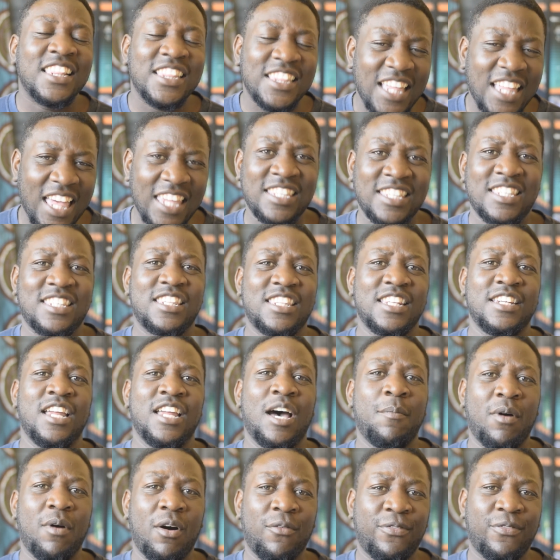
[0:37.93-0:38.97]
That's the
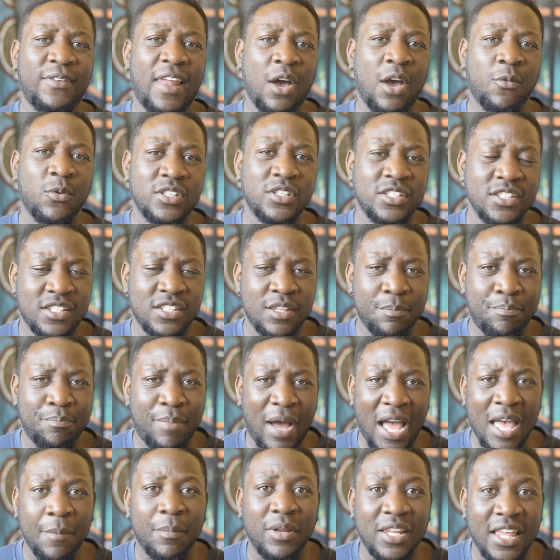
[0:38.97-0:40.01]
number of languages the
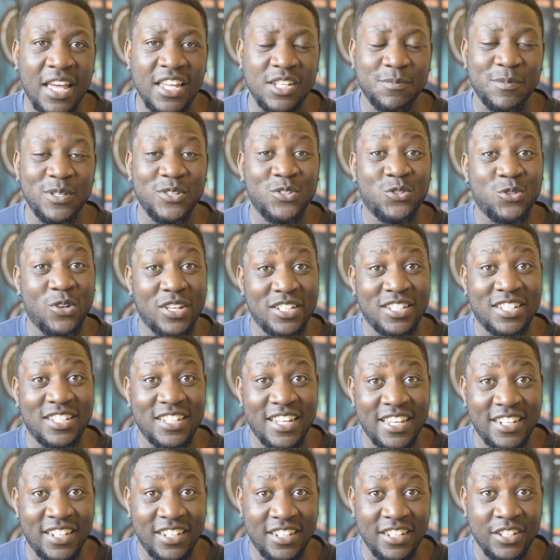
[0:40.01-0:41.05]
Bible has been
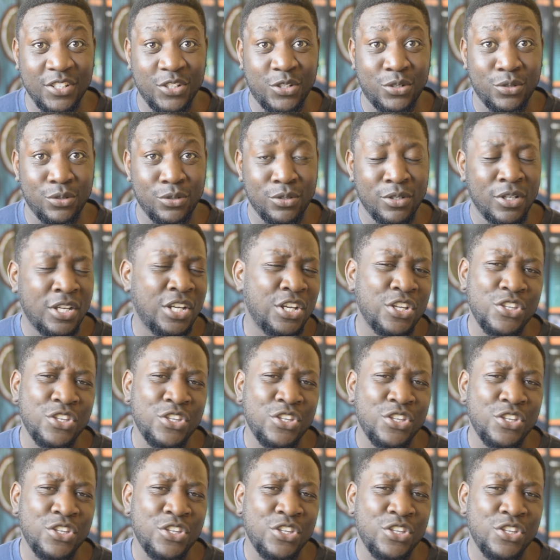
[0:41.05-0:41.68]
translated into.